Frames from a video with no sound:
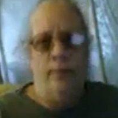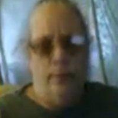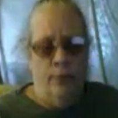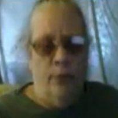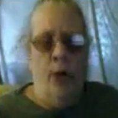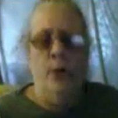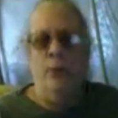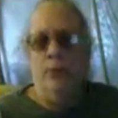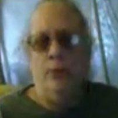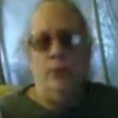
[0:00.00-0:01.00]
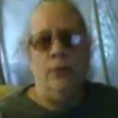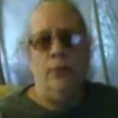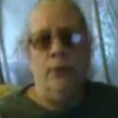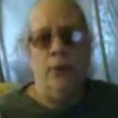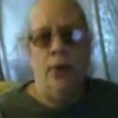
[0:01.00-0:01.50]
Vote.
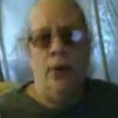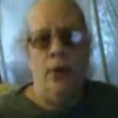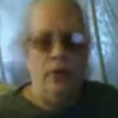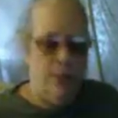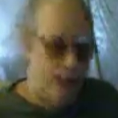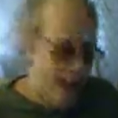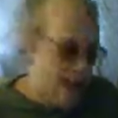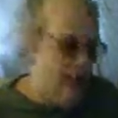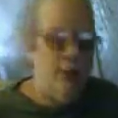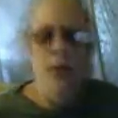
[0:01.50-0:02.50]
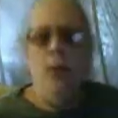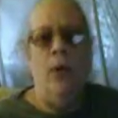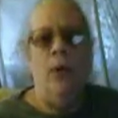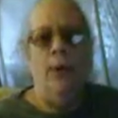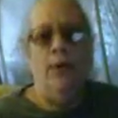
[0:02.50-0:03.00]
So, continue
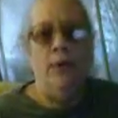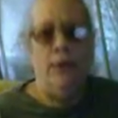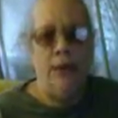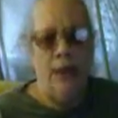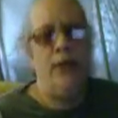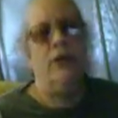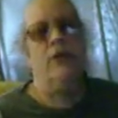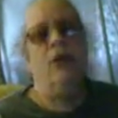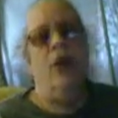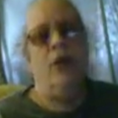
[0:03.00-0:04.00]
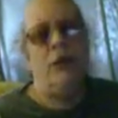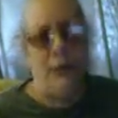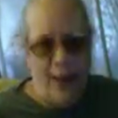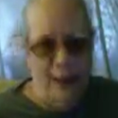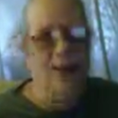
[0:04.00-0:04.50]
on. Stay strong,
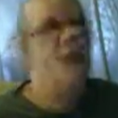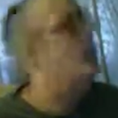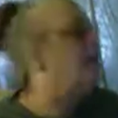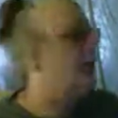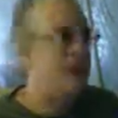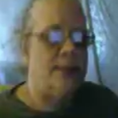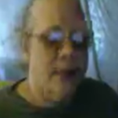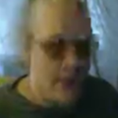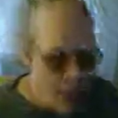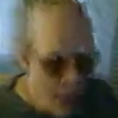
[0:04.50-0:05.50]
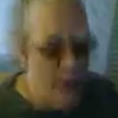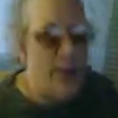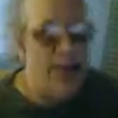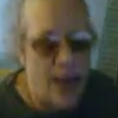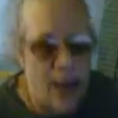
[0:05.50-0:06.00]
stay vigilant, and as I
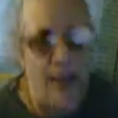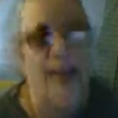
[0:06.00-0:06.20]
always say,